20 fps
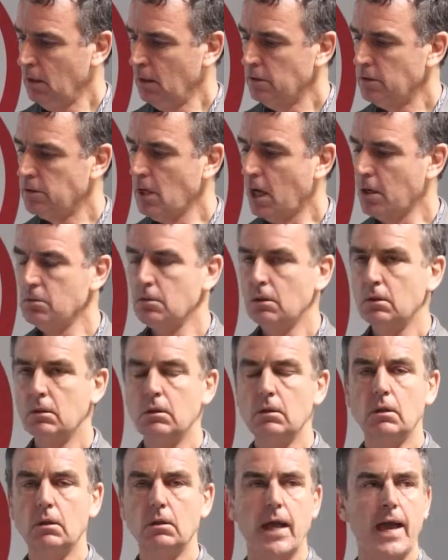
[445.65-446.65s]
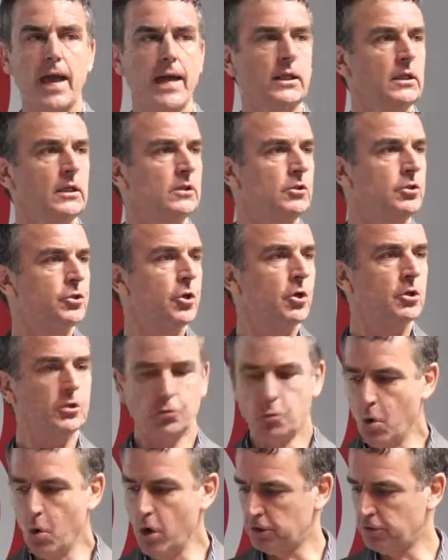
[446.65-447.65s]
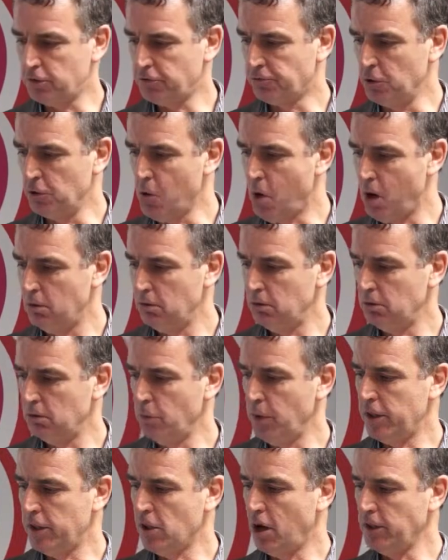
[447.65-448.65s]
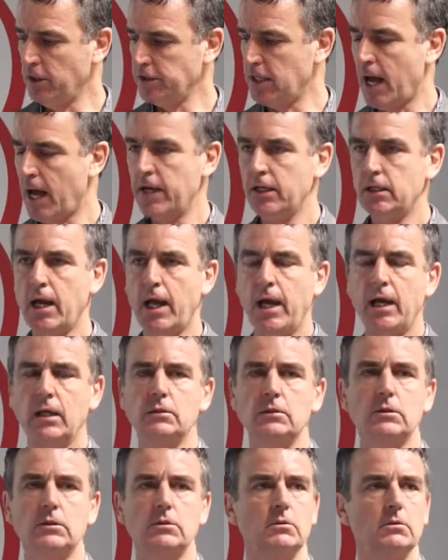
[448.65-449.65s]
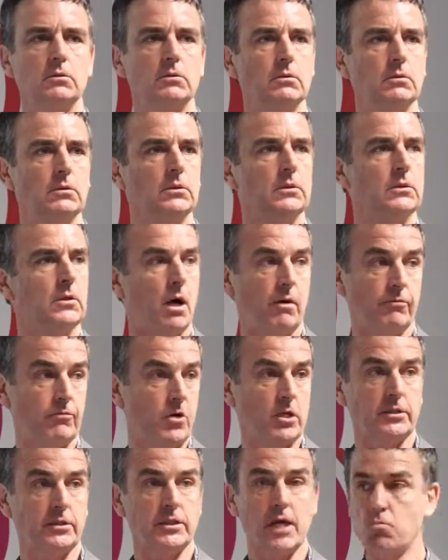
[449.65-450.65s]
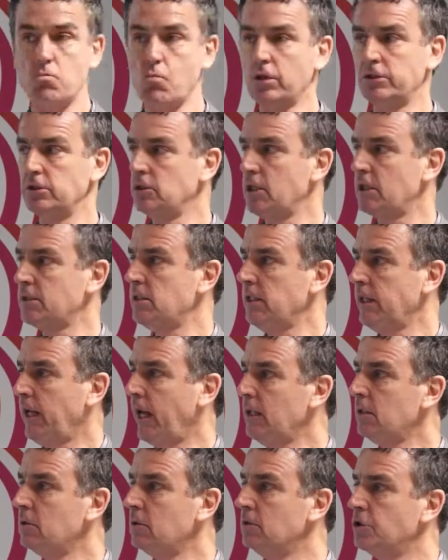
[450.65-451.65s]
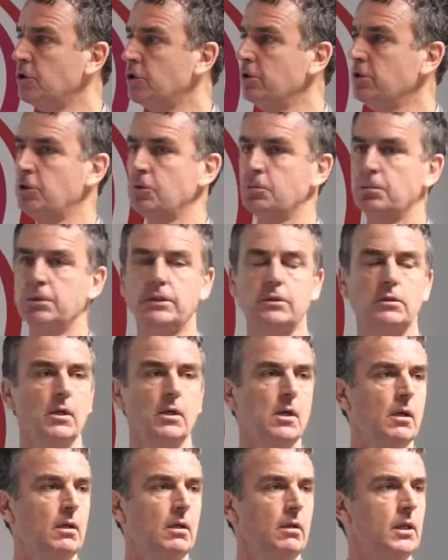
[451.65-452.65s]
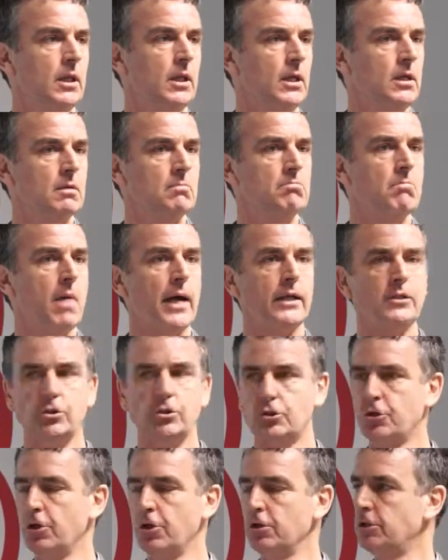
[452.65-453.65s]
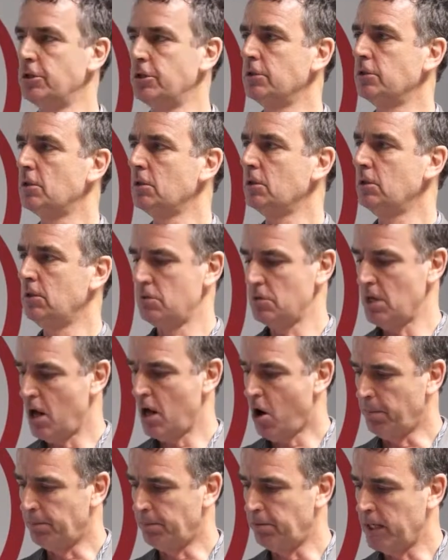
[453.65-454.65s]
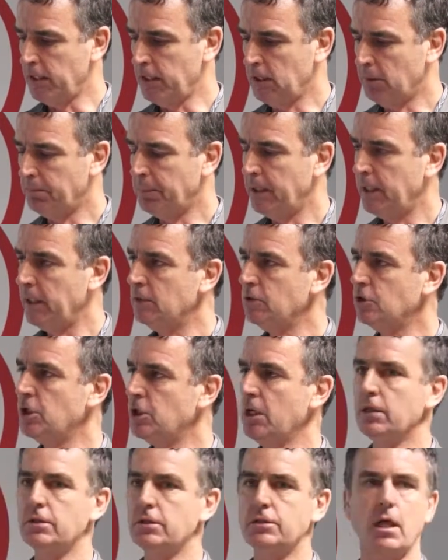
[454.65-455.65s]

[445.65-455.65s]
So the Anglican Church worked through with AusAid, and I've got to say it wasn't just the Anglican Church, it was the major churches operating in PNG.